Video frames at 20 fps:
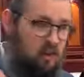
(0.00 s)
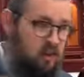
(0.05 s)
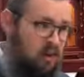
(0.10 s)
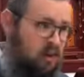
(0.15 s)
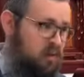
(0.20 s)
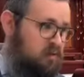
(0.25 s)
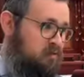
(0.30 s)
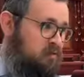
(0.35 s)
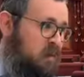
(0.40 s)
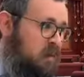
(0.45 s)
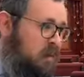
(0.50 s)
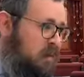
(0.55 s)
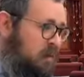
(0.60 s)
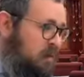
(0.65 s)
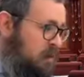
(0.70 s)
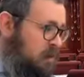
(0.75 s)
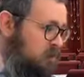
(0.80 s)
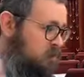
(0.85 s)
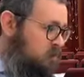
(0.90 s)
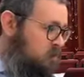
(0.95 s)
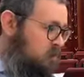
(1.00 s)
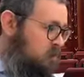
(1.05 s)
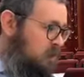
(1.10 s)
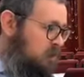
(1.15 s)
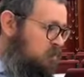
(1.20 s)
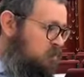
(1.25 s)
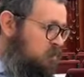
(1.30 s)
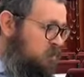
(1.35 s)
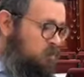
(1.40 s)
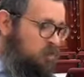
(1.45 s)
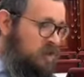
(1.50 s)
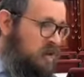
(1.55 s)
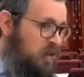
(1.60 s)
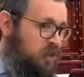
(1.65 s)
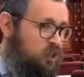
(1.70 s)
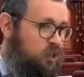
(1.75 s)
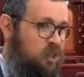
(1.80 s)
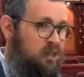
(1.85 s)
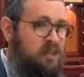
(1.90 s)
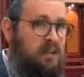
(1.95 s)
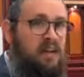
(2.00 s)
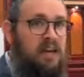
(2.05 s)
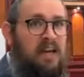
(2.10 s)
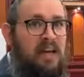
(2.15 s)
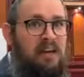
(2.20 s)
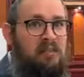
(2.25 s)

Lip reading: All of creation